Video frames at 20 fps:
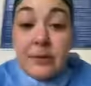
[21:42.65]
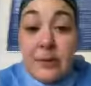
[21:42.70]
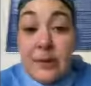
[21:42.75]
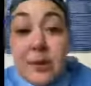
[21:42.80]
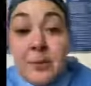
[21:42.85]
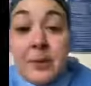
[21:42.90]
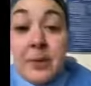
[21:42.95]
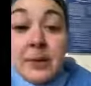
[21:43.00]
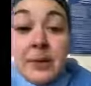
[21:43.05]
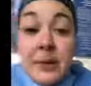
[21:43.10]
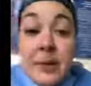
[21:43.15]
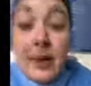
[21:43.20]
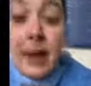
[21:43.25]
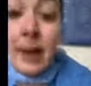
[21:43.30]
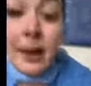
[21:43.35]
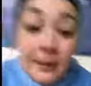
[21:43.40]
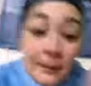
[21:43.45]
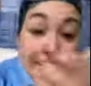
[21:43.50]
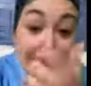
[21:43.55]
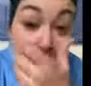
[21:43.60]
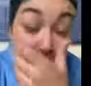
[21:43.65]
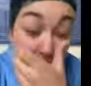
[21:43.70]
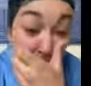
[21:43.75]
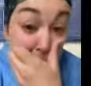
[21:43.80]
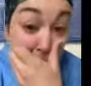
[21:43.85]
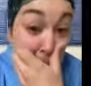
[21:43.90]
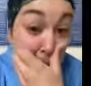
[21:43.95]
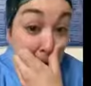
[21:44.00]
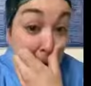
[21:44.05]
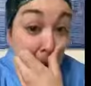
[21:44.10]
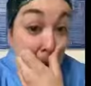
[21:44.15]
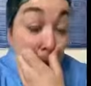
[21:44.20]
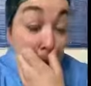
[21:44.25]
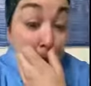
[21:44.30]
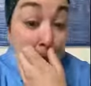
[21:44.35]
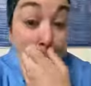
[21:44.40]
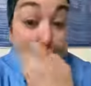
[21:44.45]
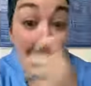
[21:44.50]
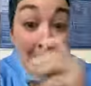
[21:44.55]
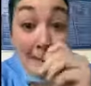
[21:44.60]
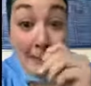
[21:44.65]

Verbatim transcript: dropping, yeah, I can understand that.